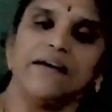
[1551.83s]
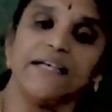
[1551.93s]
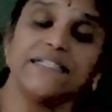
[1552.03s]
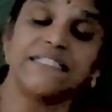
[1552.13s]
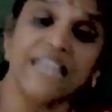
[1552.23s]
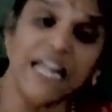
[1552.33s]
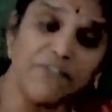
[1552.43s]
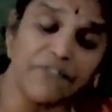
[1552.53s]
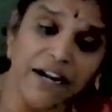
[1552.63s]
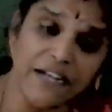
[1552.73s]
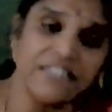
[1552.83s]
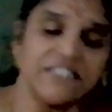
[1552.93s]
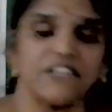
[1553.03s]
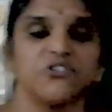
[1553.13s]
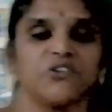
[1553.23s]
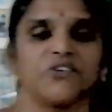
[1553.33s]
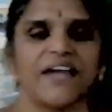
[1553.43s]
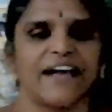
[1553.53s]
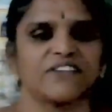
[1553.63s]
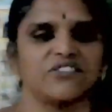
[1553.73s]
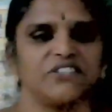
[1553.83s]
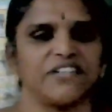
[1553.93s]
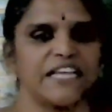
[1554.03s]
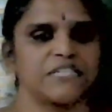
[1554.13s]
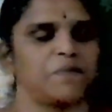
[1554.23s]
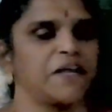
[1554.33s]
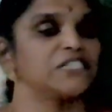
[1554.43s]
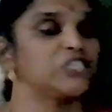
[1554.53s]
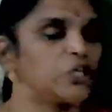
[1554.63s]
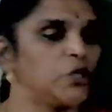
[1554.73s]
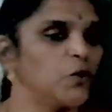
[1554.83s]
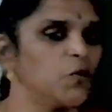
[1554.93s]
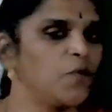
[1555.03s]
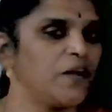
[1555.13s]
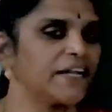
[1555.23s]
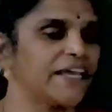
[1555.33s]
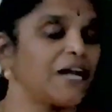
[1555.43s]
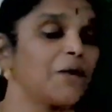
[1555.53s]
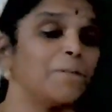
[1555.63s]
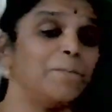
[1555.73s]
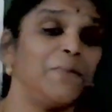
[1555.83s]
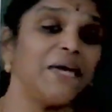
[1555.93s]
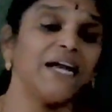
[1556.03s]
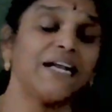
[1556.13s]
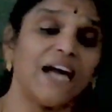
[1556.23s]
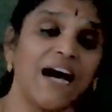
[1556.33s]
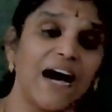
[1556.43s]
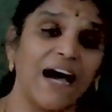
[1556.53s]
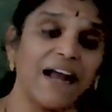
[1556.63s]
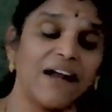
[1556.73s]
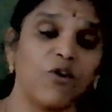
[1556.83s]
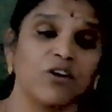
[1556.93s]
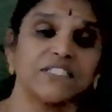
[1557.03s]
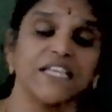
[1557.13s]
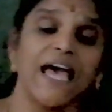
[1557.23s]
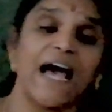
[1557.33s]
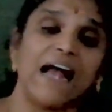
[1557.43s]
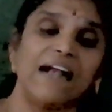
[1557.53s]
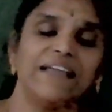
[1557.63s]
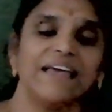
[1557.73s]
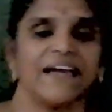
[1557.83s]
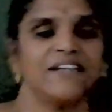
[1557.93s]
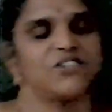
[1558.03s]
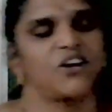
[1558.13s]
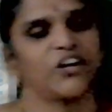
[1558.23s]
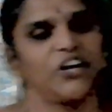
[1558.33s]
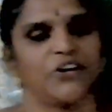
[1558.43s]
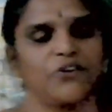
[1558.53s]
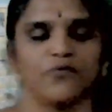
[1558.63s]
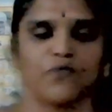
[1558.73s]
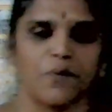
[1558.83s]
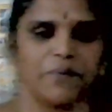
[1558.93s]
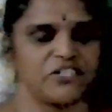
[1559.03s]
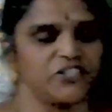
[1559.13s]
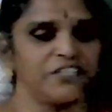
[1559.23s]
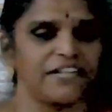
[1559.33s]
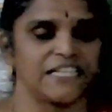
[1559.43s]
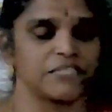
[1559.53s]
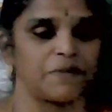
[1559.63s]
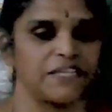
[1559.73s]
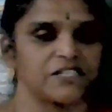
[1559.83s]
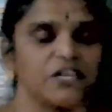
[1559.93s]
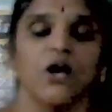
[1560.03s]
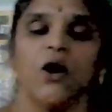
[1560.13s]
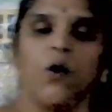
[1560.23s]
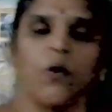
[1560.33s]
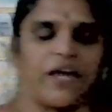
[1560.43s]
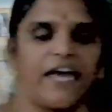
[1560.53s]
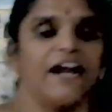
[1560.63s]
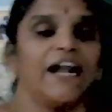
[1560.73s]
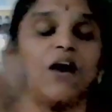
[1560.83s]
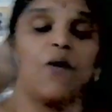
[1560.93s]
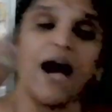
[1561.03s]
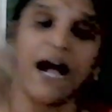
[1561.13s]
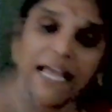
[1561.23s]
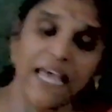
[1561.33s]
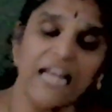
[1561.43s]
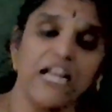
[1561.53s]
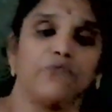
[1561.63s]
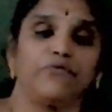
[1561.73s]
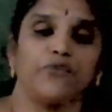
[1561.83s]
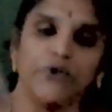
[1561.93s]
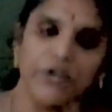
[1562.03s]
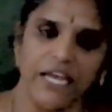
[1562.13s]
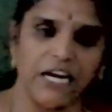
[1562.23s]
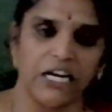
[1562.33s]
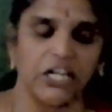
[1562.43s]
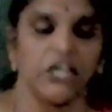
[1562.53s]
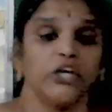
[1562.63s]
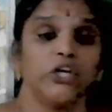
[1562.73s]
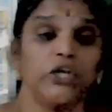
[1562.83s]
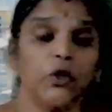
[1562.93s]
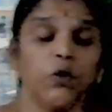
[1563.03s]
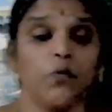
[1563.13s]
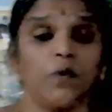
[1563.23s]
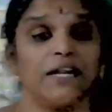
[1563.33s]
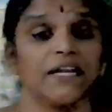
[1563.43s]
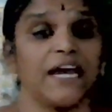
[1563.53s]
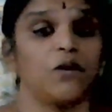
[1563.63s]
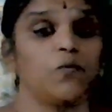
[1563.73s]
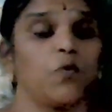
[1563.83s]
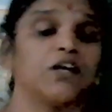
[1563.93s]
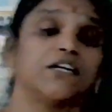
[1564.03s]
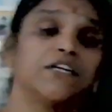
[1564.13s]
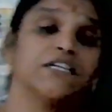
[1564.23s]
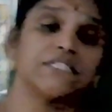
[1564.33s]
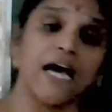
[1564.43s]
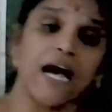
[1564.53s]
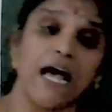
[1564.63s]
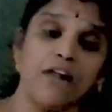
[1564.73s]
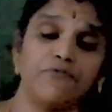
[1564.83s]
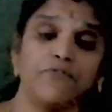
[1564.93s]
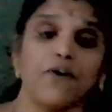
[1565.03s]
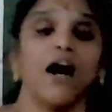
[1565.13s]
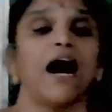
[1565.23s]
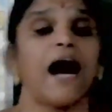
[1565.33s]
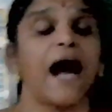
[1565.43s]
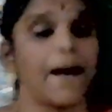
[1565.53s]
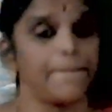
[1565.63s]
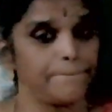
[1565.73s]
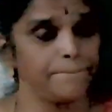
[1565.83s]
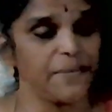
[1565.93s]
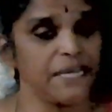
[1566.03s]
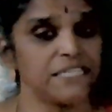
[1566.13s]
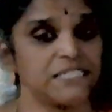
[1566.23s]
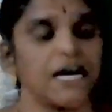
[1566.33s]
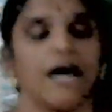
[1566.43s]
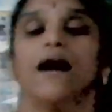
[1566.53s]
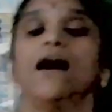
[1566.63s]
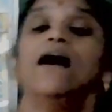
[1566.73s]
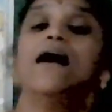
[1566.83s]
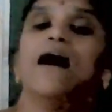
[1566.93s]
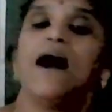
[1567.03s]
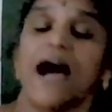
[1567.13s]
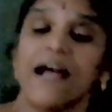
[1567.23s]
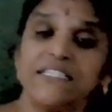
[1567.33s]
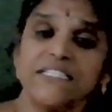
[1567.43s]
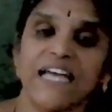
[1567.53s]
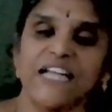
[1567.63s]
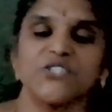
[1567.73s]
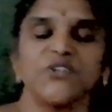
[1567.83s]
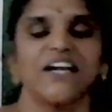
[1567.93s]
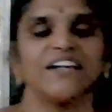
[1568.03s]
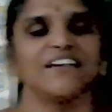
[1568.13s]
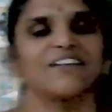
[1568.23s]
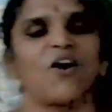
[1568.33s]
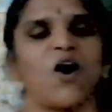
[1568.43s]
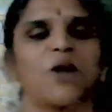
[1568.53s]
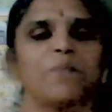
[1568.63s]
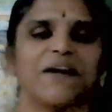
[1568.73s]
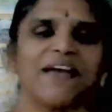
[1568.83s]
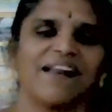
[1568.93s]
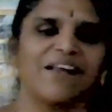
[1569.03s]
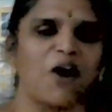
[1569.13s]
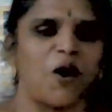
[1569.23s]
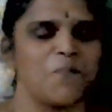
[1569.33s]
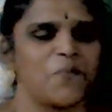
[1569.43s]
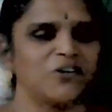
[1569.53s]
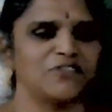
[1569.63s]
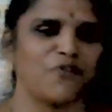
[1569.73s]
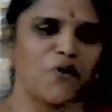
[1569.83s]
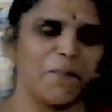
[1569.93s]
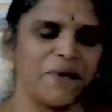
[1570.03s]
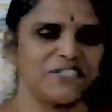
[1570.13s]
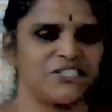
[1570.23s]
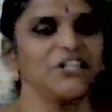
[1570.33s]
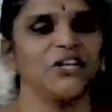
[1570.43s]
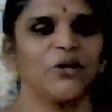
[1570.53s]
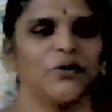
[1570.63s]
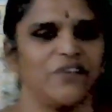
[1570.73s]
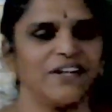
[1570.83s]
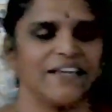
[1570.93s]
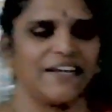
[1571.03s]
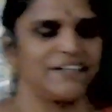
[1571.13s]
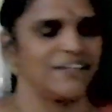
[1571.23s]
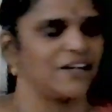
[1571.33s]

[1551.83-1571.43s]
Self-condensation reaction takes place. You will get beta hydroxy aldehydes or ketone formation takes place. Okay, now again if you heat, you will get what it is, alpha beta unsaturated carbonyl compound formation, you will get it.